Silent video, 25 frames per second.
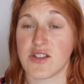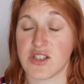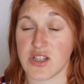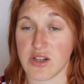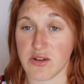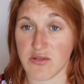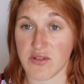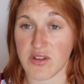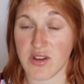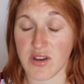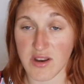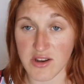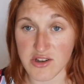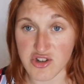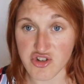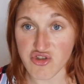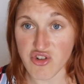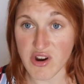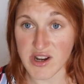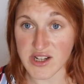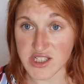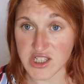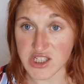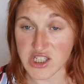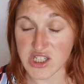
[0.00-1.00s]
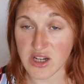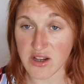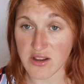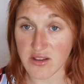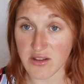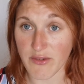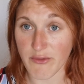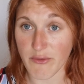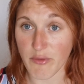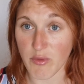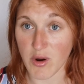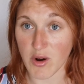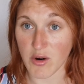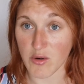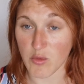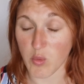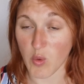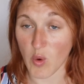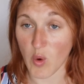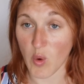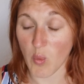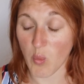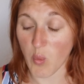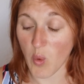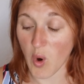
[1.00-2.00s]
due to the trenches of
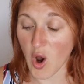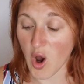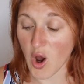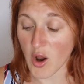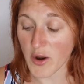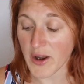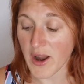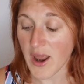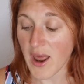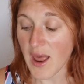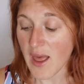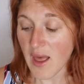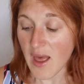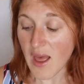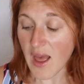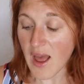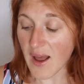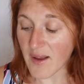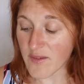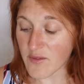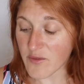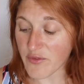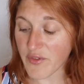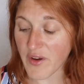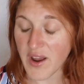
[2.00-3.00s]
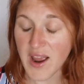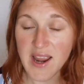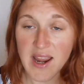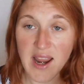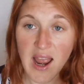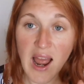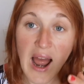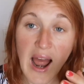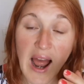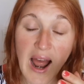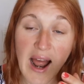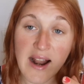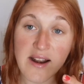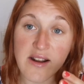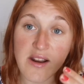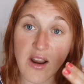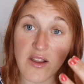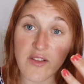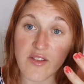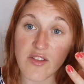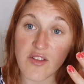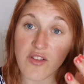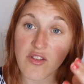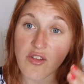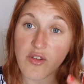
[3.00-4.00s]
World War I, and they
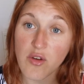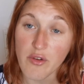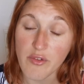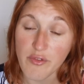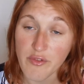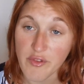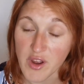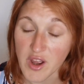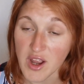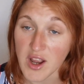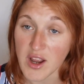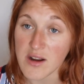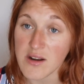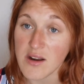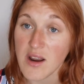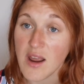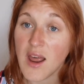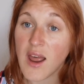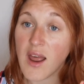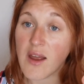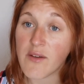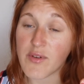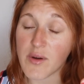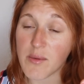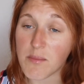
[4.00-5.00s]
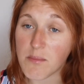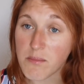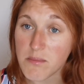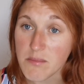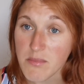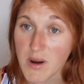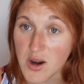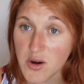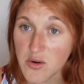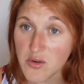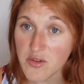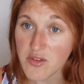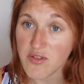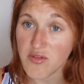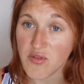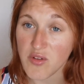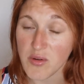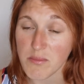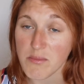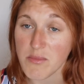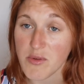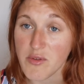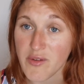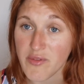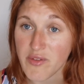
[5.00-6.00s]
had suffered the most
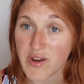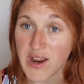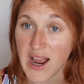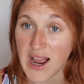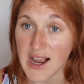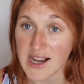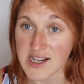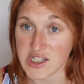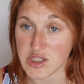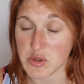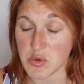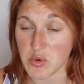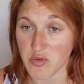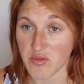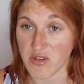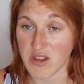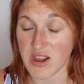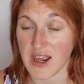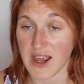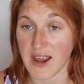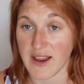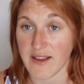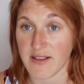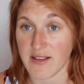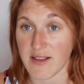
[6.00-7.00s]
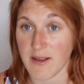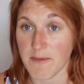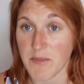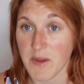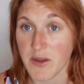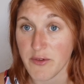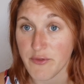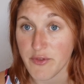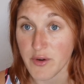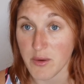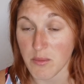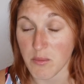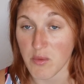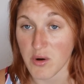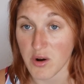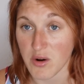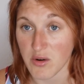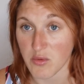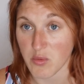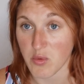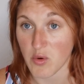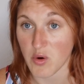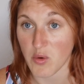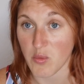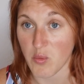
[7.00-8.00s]
number of casualties from
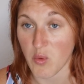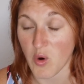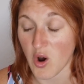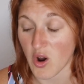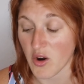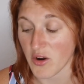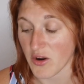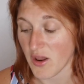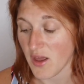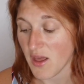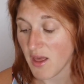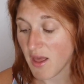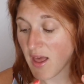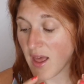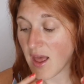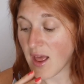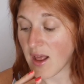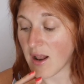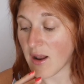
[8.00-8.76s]
World War I,